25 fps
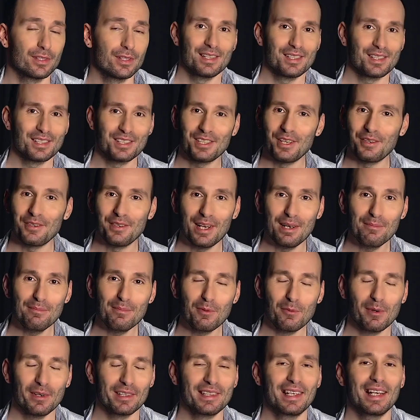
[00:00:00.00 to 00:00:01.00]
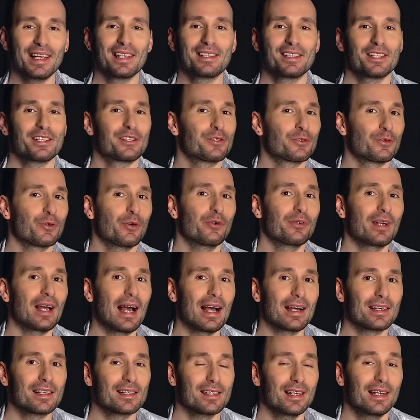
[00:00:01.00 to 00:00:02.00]
So number 1 gets a strong
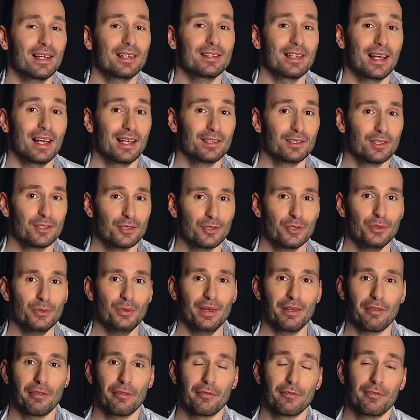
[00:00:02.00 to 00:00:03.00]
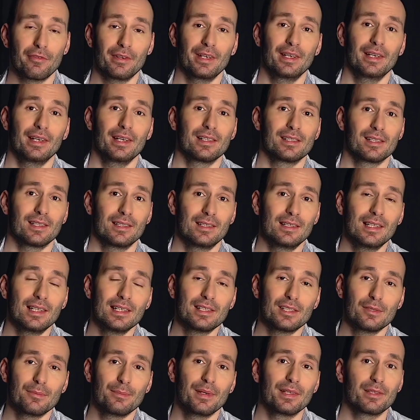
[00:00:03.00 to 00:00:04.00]
accent and 2 and 3 is a
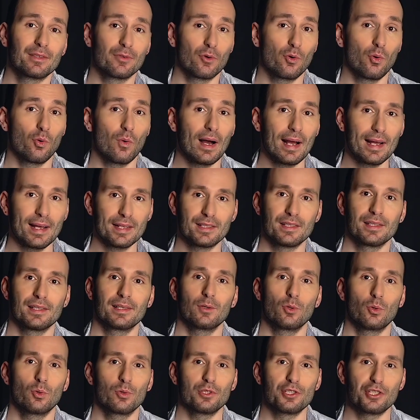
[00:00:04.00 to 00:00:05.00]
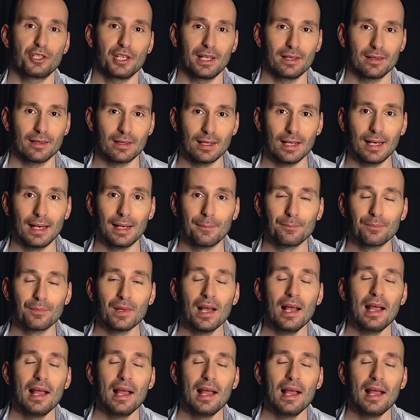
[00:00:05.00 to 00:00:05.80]
little bit quieter or gentler.